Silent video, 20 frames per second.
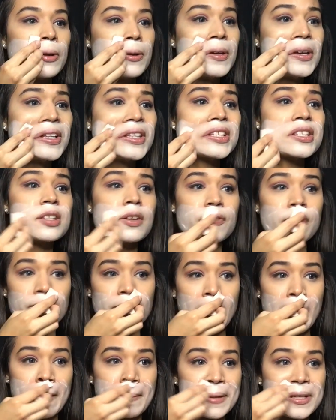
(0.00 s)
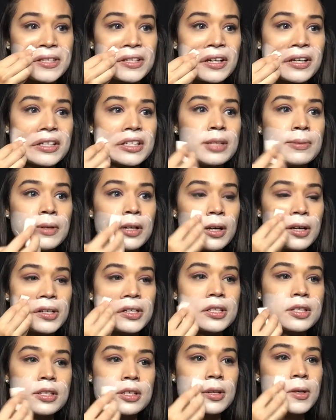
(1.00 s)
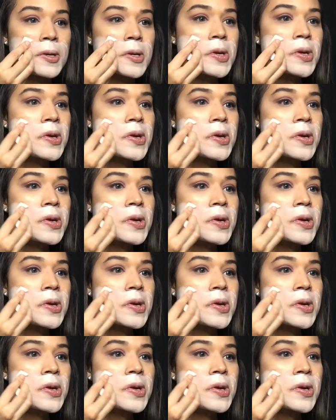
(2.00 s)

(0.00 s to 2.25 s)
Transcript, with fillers: You get this stuff off Amazon, to be honest.